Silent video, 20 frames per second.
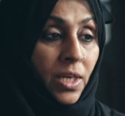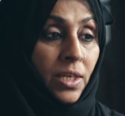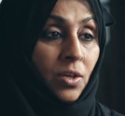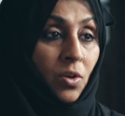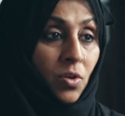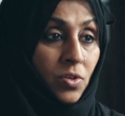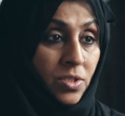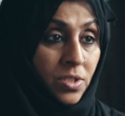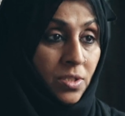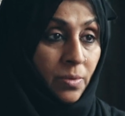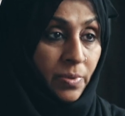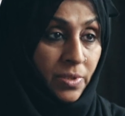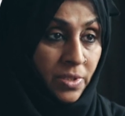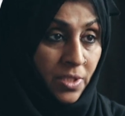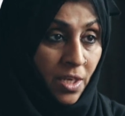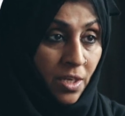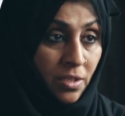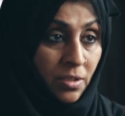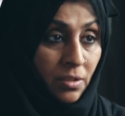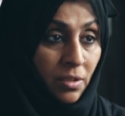I'd lost a
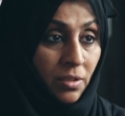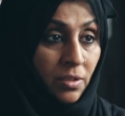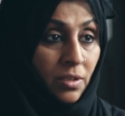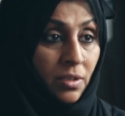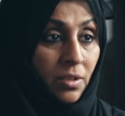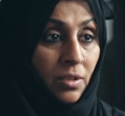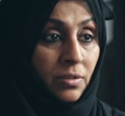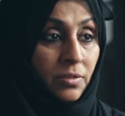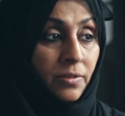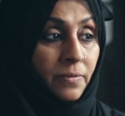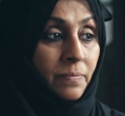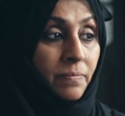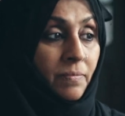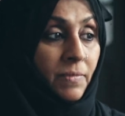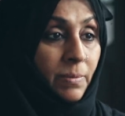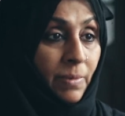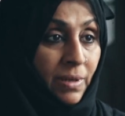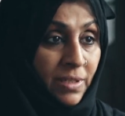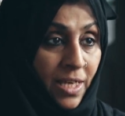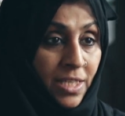paternal uncle,
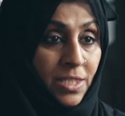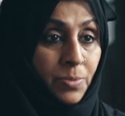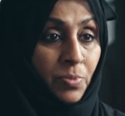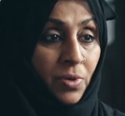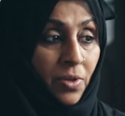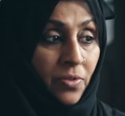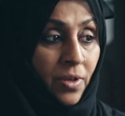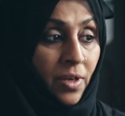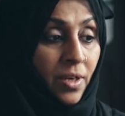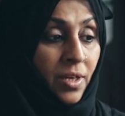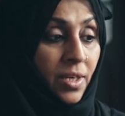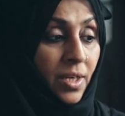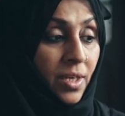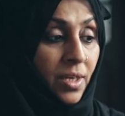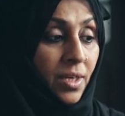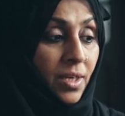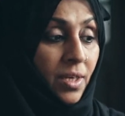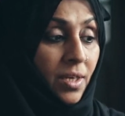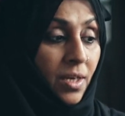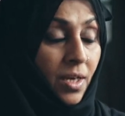my dad's brother,
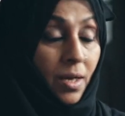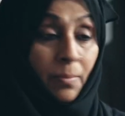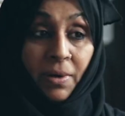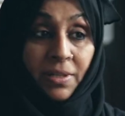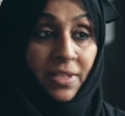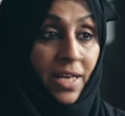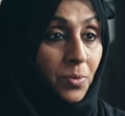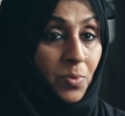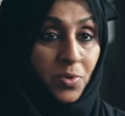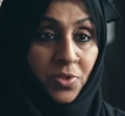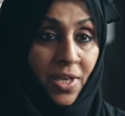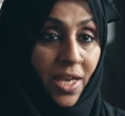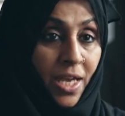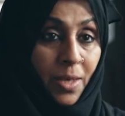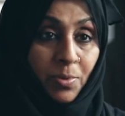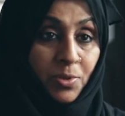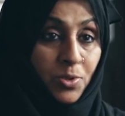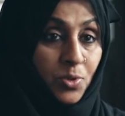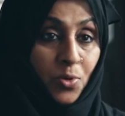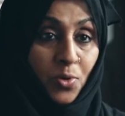and my dad wasn't
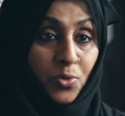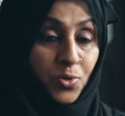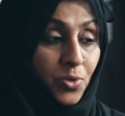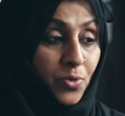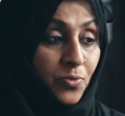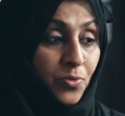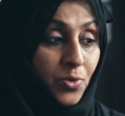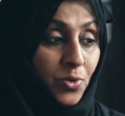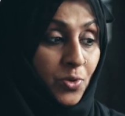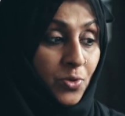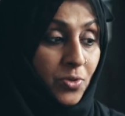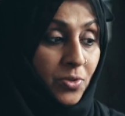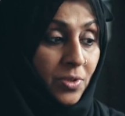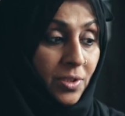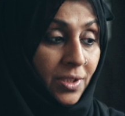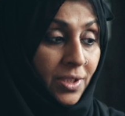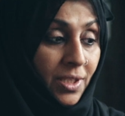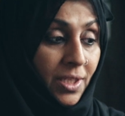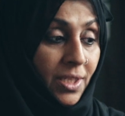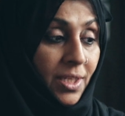able to go to the
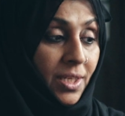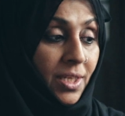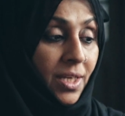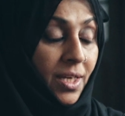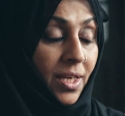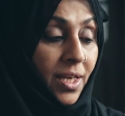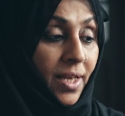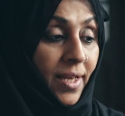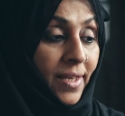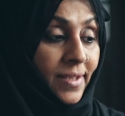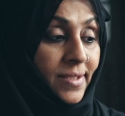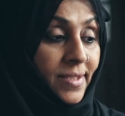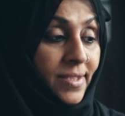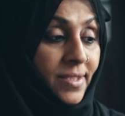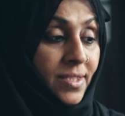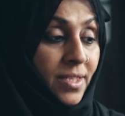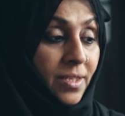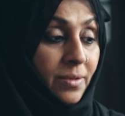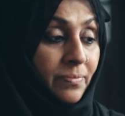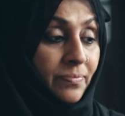funeral.
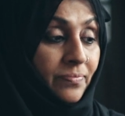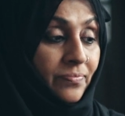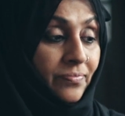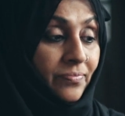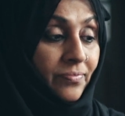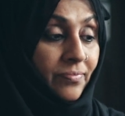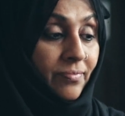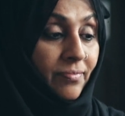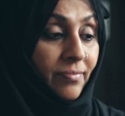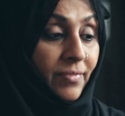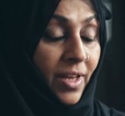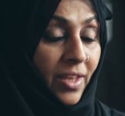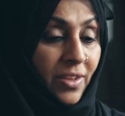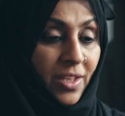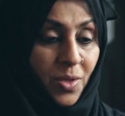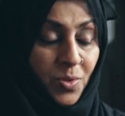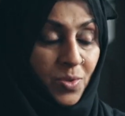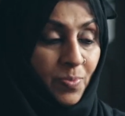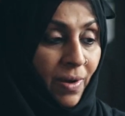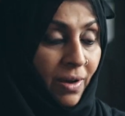And I
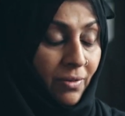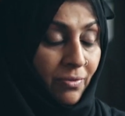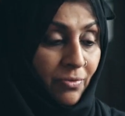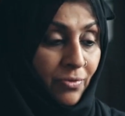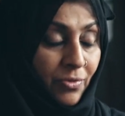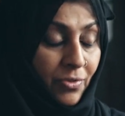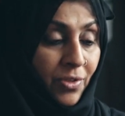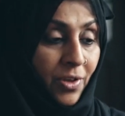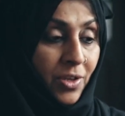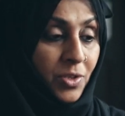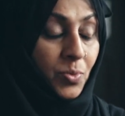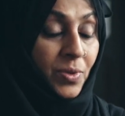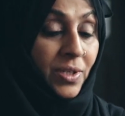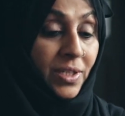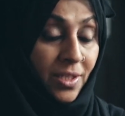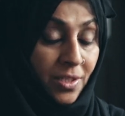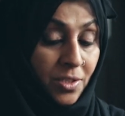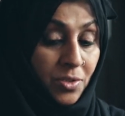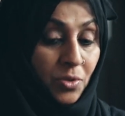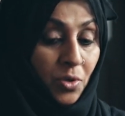think it was about third
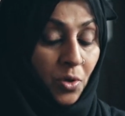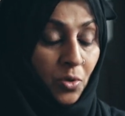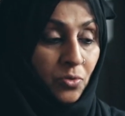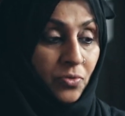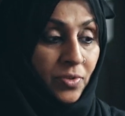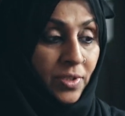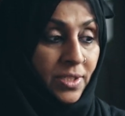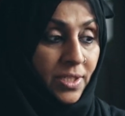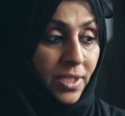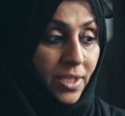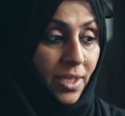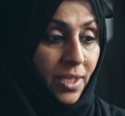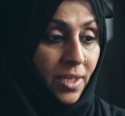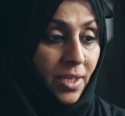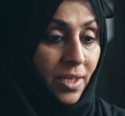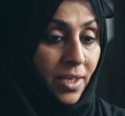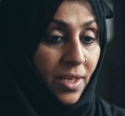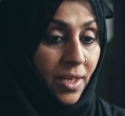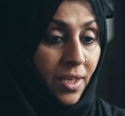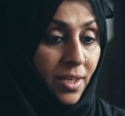week into COVID,
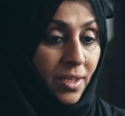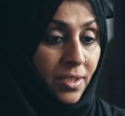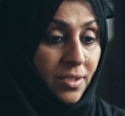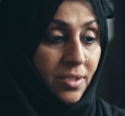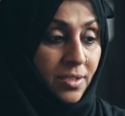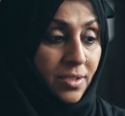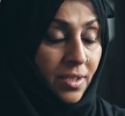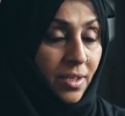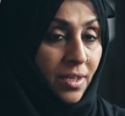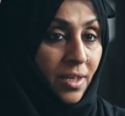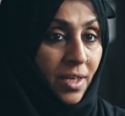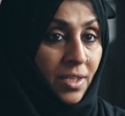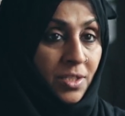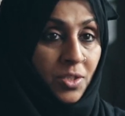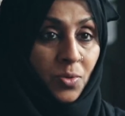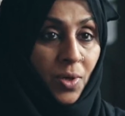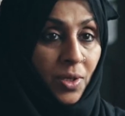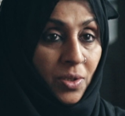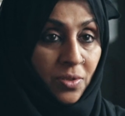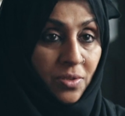and I
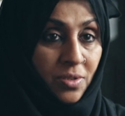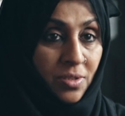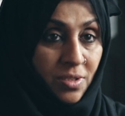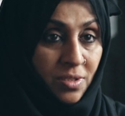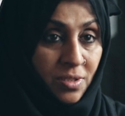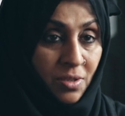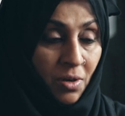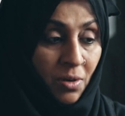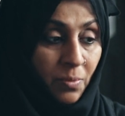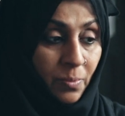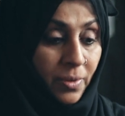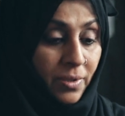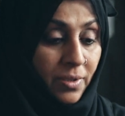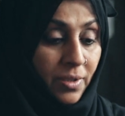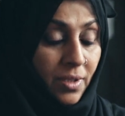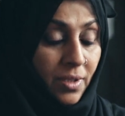knew I couldn't stop.